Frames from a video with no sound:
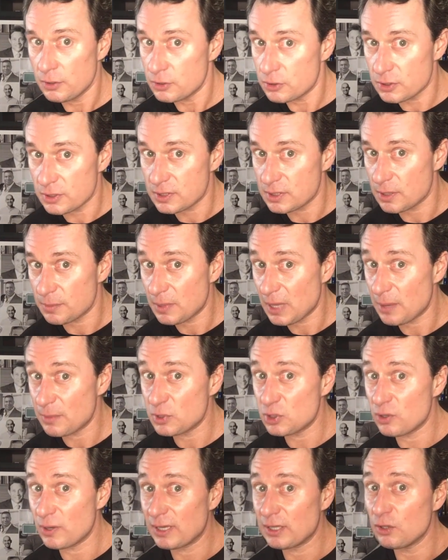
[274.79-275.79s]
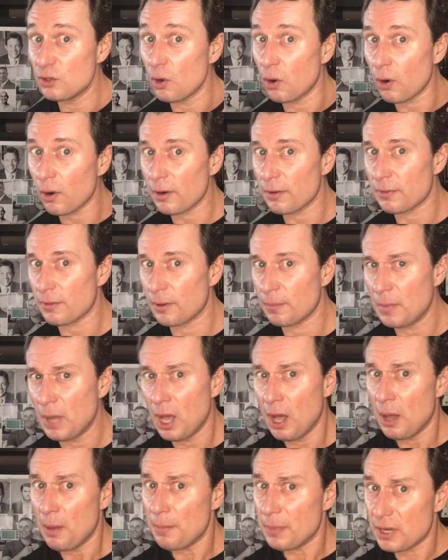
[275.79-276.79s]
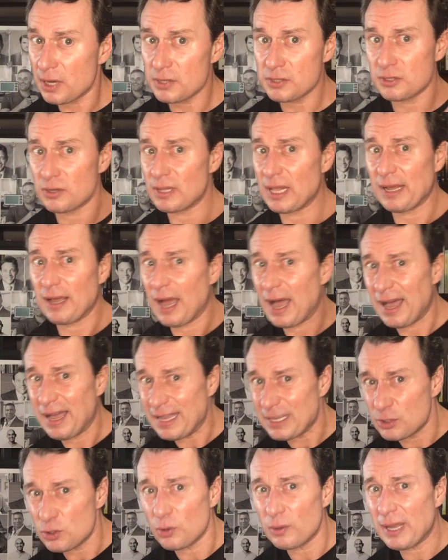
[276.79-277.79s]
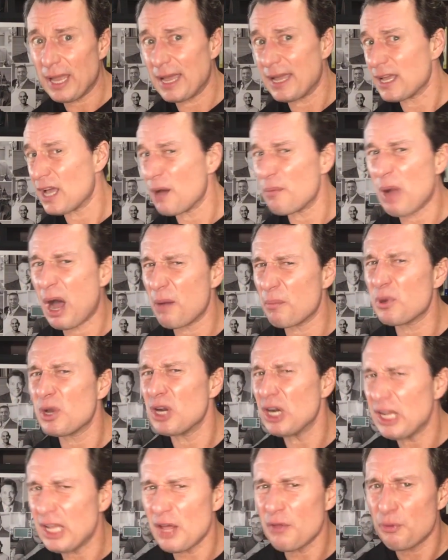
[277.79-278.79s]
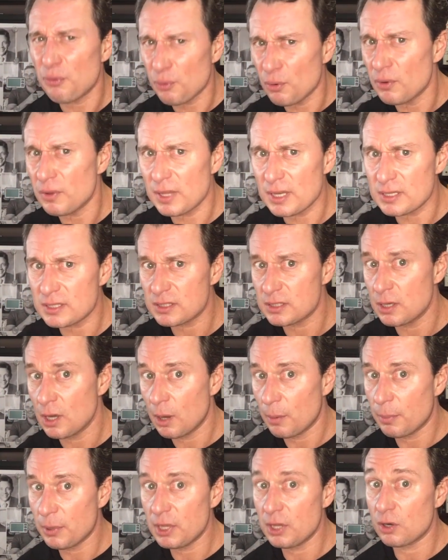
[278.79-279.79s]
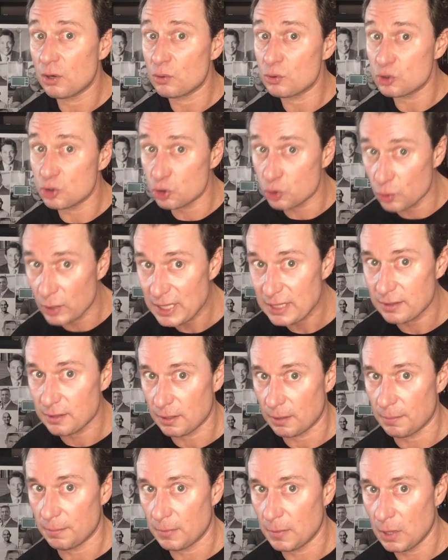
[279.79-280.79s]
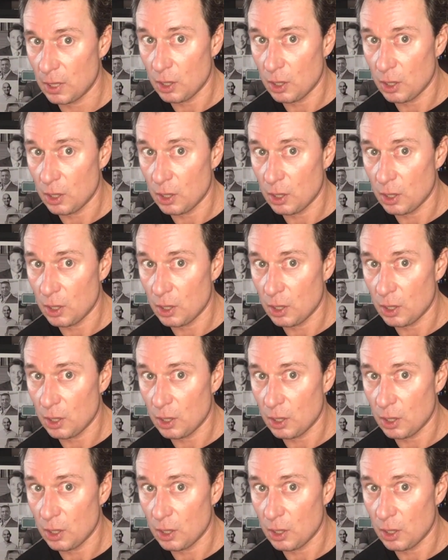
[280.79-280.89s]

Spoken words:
Just sometimes you ignore them because you're like, it's okay. I'm going to get through this. But you don't treat them.